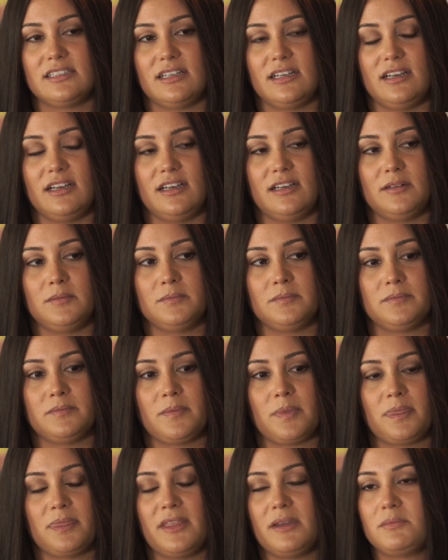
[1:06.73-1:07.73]
um,
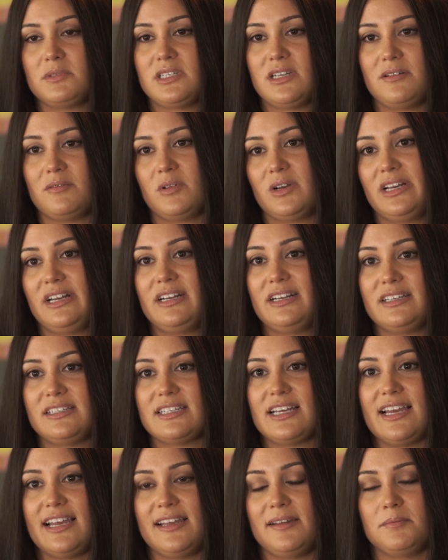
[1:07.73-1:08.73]
them done one at a
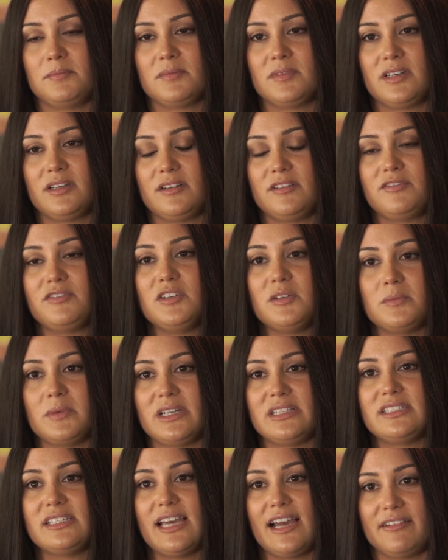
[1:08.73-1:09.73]
time a few
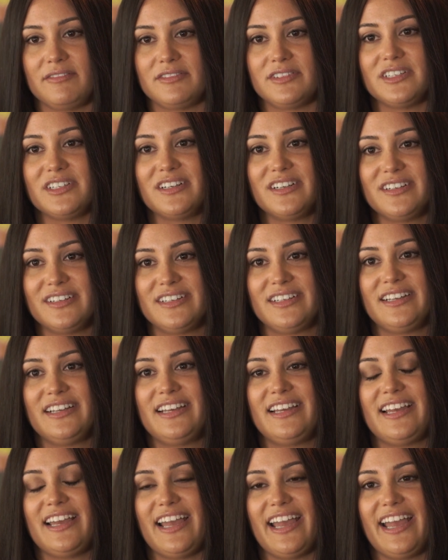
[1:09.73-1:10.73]
months after.
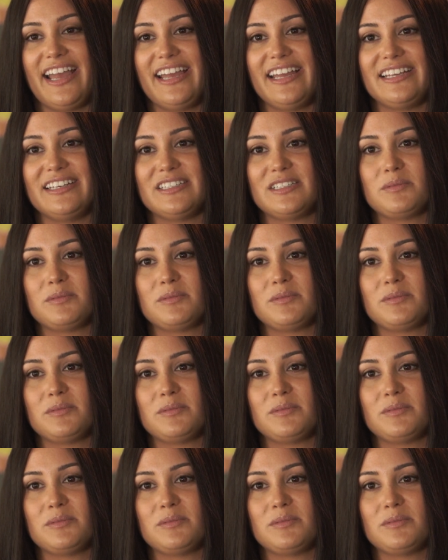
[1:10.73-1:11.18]
And